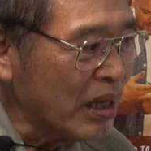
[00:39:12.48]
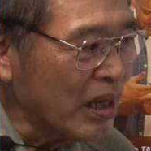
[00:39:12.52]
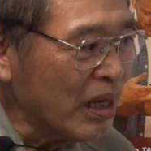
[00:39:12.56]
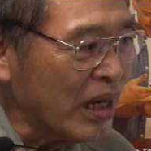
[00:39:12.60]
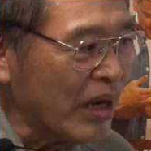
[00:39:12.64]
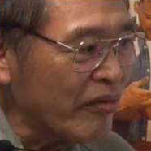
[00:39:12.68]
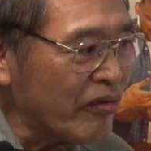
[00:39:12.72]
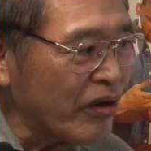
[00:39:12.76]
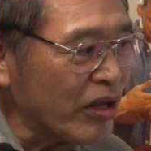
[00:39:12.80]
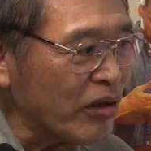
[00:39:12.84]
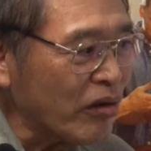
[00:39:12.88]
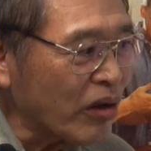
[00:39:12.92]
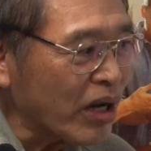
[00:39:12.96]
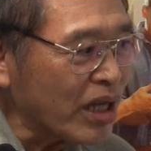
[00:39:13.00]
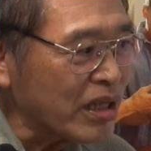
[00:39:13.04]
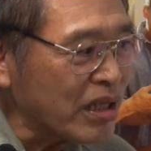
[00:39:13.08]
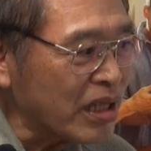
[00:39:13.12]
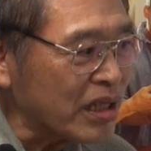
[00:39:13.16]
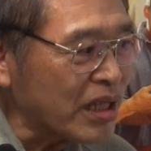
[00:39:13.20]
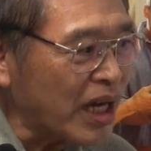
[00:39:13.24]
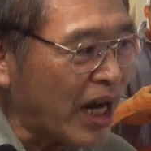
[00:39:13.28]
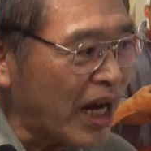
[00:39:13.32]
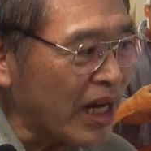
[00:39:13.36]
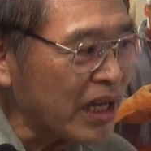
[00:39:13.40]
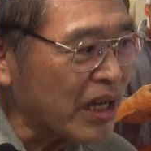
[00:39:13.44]
If we look at
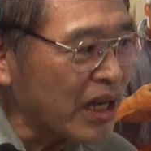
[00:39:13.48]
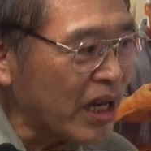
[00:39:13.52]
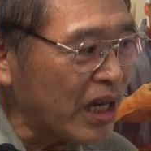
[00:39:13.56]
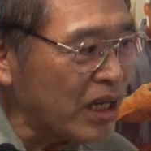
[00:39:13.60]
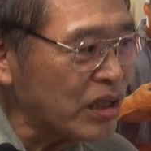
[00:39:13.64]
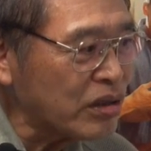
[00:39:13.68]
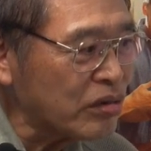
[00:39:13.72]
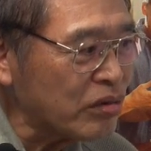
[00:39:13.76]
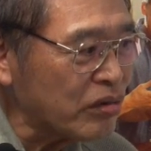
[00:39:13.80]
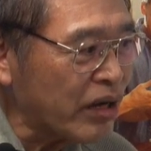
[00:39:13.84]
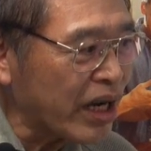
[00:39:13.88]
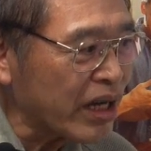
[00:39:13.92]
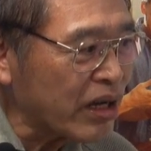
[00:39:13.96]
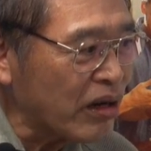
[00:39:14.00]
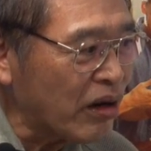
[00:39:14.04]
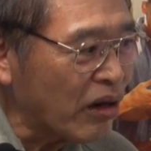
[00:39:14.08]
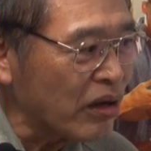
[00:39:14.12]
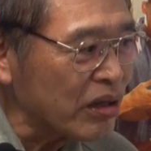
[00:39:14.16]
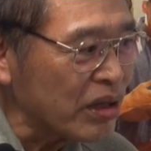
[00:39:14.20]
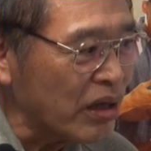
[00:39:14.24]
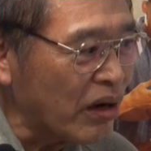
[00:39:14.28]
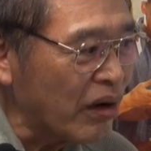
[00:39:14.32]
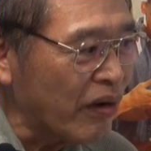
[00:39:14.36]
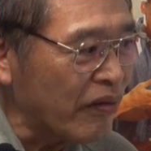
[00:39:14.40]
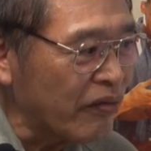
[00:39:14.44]
the tide gauge
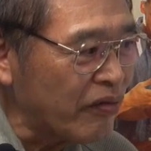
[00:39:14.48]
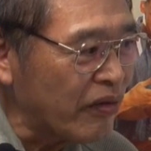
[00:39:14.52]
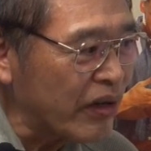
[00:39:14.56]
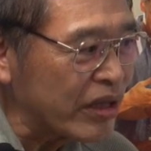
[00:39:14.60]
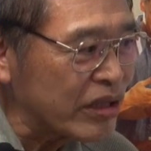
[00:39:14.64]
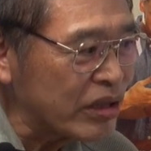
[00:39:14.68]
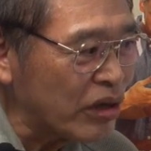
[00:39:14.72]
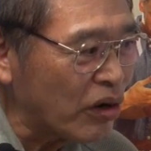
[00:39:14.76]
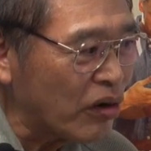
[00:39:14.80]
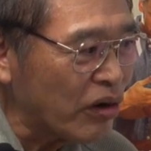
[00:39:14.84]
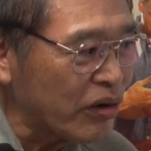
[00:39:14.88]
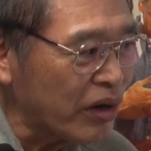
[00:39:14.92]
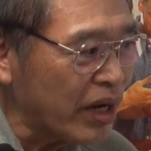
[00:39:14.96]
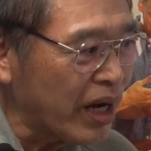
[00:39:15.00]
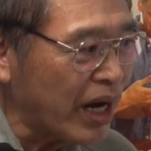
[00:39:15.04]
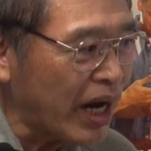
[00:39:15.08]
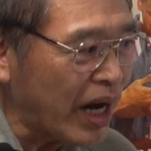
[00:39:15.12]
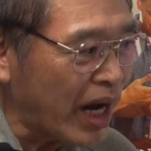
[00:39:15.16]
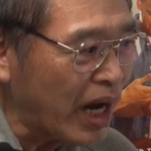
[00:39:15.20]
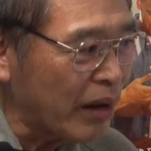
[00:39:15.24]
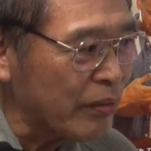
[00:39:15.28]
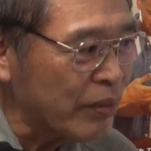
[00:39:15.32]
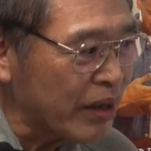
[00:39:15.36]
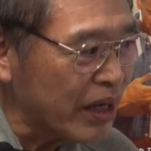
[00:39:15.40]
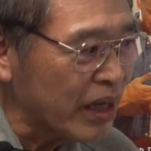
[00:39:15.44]
record of Victoria
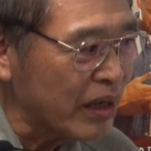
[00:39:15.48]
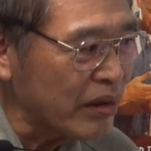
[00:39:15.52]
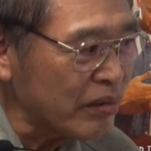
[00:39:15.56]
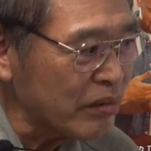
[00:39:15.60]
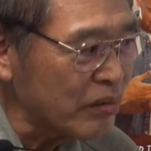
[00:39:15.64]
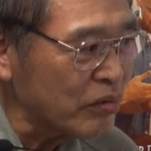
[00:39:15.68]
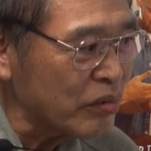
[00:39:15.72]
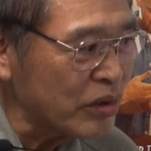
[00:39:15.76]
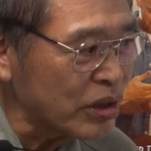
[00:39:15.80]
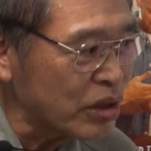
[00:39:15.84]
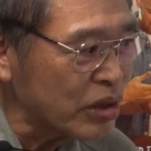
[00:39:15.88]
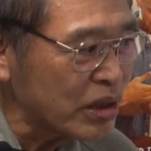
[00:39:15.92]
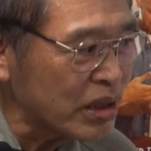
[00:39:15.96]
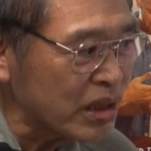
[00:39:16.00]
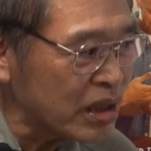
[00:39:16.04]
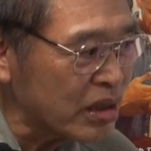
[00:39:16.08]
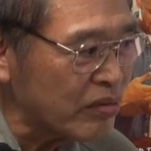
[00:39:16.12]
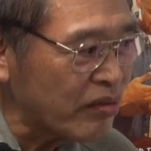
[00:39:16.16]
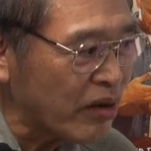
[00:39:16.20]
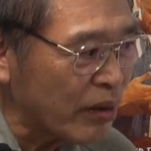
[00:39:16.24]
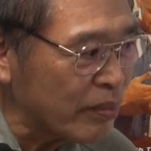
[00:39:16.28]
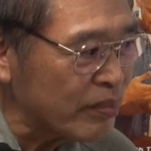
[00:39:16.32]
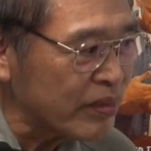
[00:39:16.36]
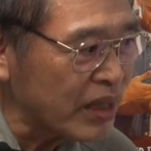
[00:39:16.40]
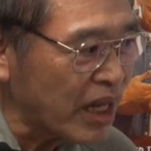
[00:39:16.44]
Harbour, which is
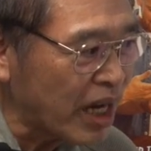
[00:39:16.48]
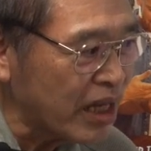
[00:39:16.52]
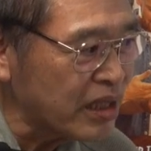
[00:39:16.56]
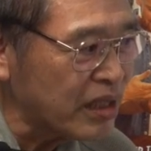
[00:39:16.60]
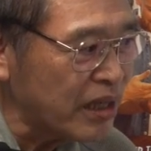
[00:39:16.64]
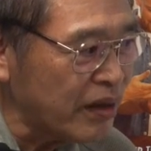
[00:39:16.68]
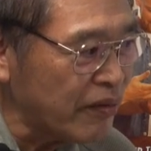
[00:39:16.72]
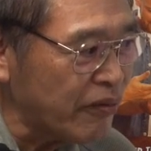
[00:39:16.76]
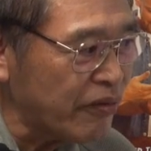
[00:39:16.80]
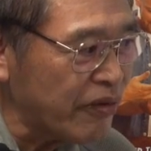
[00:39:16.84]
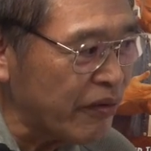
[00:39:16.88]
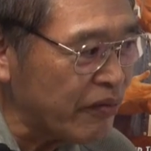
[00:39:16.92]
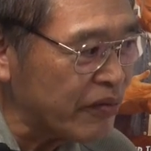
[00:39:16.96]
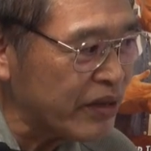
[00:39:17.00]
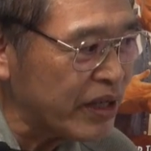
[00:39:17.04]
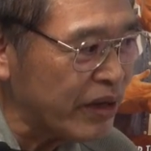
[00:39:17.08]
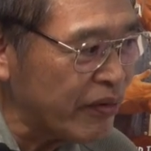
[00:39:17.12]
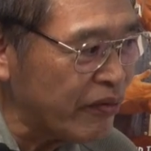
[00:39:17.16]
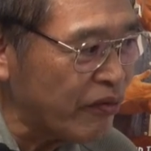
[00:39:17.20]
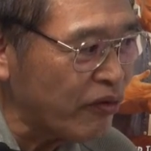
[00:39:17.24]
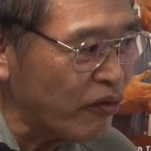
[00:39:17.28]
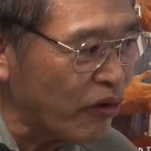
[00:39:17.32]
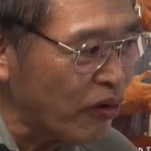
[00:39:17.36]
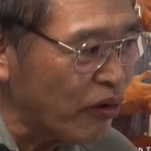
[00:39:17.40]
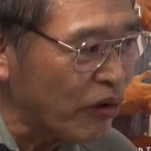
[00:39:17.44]
from
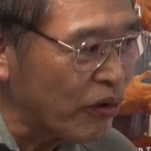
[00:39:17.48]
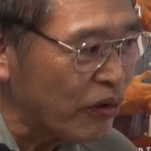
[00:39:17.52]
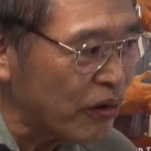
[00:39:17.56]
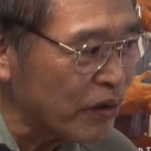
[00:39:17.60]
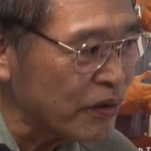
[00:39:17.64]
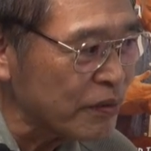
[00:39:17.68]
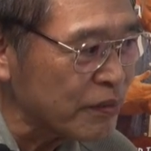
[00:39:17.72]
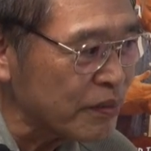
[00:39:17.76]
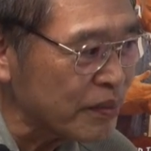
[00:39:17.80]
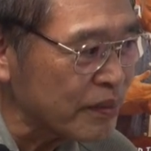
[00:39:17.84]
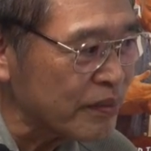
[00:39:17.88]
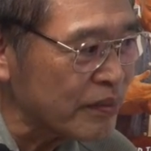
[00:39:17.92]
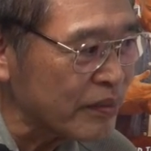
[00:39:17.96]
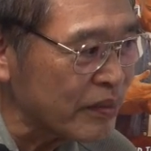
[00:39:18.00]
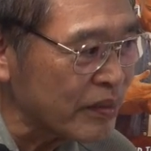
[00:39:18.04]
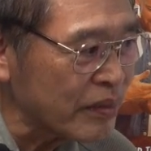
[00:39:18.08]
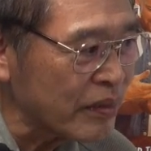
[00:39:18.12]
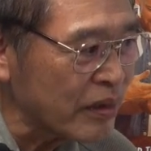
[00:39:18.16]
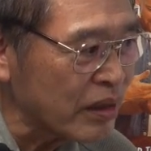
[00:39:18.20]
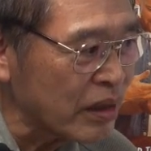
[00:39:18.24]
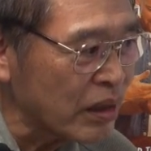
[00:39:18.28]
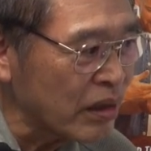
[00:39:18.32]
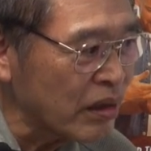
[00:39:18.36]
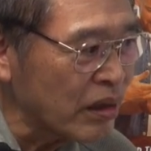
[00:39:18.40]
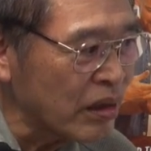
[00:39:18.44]
1954
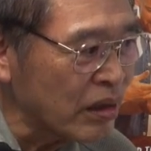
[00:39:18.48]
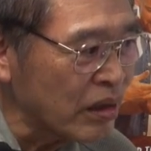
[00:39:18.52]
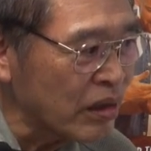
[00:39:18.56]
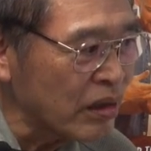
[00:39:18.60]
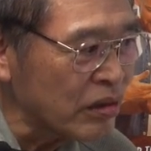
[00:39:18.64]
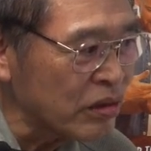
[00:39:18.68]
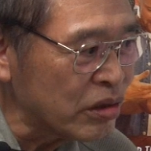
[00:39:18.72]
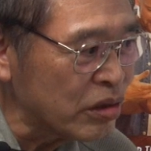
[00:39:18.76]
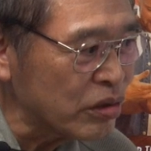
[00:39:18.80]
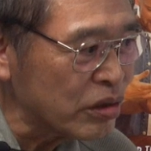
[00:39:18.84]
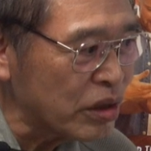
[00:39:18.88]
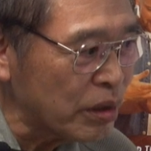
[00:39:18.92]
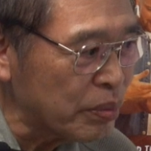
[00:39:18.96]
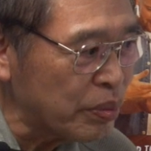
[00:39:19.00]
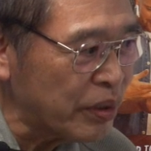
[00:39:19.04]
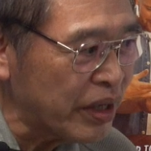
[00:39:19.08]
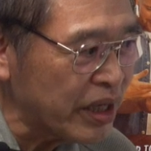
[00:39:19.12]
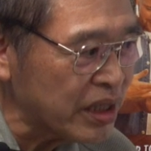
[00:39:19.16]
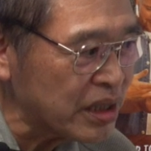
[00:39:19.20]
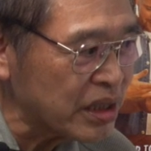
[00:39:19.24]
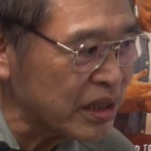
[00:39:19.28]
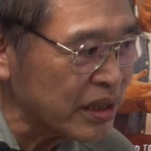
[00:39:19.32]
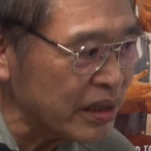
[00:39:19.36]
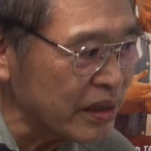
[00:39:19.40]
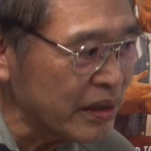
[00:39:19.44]
to the
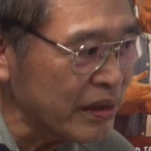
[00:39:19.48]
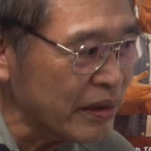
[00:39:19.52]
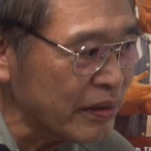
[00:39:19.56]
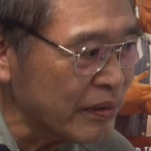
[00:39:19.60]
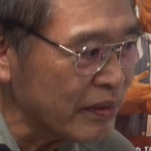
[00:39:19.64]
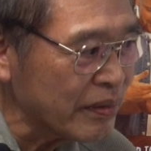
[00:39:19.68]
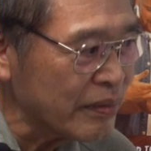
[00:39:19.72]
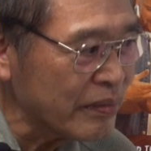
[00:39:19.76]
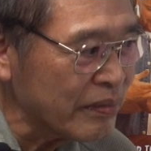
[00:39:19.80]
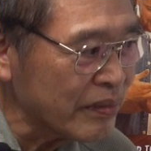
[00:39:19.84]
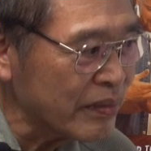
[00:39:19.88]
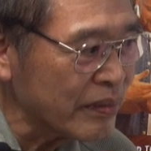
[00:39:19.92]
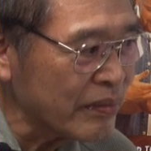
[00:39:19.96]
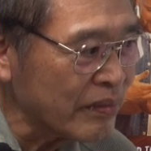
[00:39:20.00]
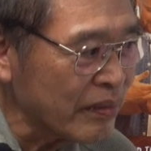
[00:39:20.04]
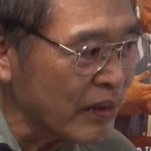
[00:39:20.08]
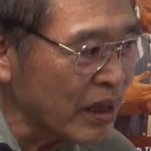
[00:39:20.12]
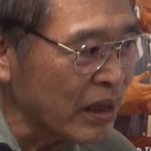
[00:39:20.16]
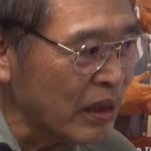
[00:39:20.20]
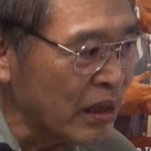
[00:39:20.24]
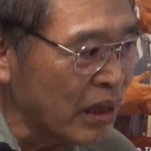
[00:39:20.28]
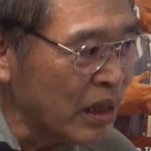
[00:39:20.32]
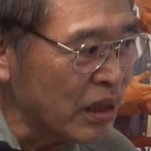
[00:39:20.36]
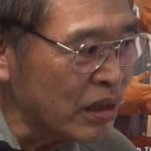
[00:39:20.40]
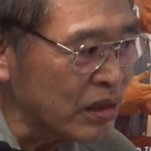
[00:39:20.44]
present,
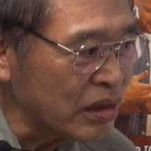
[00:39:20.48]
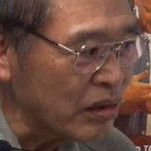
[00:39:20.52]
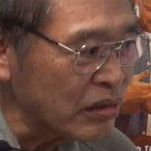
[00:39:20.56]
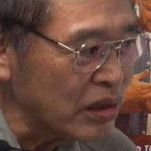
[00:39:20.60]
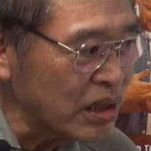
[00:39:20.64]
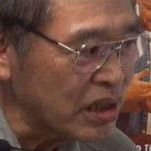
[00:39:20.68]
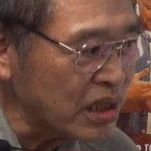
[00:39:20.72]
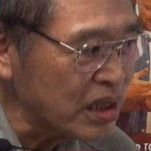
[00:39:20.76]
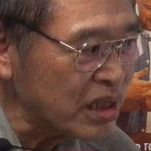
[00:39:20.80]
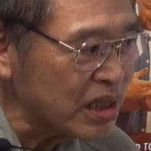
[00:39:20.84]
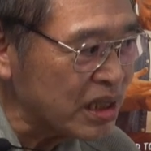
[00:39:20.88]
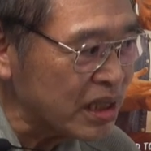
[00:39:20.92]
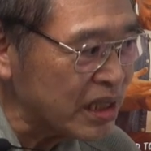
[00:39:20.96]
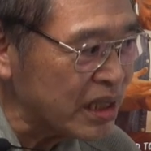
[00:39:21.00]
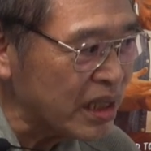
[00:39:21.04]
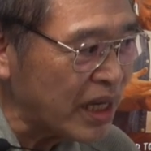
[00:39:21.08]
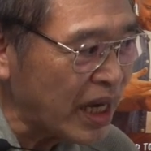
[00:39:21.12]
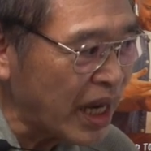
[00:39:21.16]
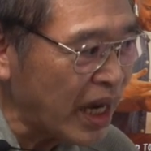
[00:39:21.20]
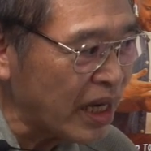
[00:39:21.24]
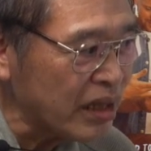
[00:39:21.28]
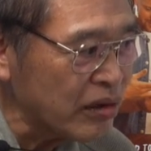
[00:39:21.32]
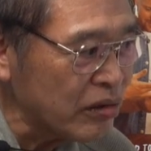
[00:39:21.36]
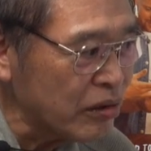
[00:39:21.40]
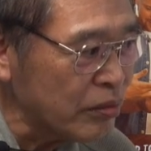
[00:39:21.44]
so this is the
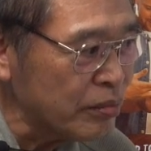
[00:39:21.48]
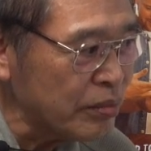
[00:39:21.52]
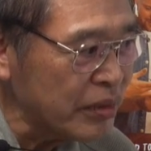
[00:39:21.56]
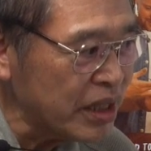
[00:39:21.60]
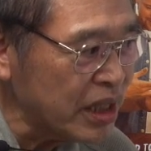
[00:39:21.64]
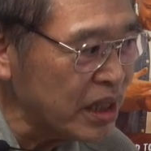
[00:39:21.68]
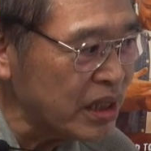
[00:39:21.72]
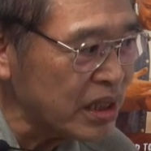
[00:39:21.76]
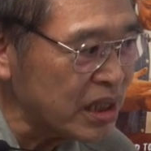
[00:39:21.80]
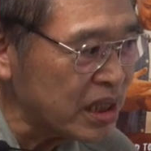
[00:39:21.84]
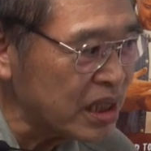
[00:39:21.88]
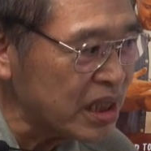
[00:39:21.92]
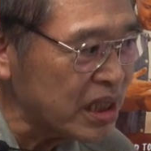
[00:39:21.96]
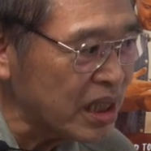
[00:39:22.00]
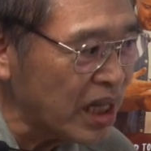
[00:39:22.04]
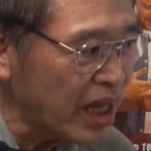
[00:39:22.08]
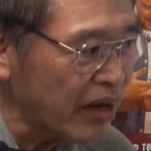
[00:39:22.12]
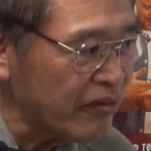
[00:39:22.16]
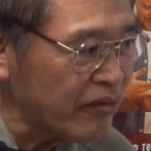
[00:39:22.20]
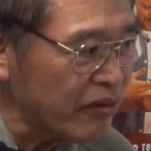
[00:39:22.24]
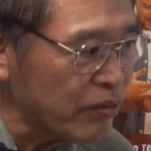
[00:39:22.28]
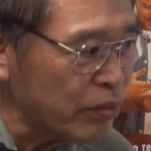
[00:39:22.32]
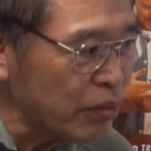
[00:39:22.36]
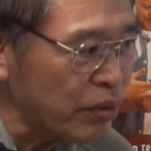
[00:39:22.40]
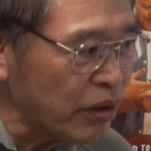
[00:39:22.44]
annual mean sea
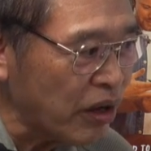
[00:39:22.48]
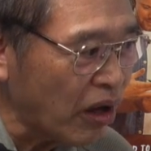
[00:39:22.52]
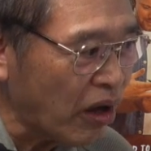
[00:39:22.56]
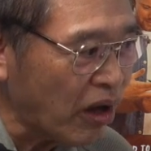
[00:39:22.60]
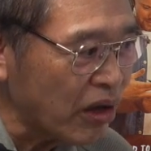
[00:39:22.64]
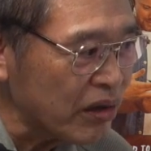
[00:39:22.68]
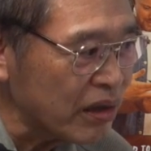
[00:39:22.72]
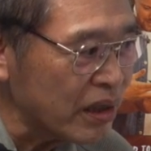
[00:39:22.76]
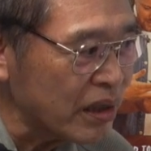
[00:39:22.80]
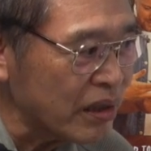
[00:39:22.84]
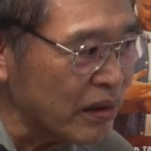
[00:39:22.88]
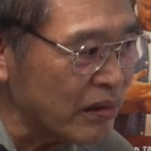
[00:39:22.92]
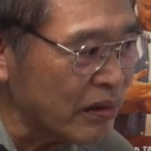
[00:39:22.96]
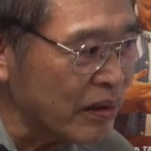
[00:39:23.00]
level plot.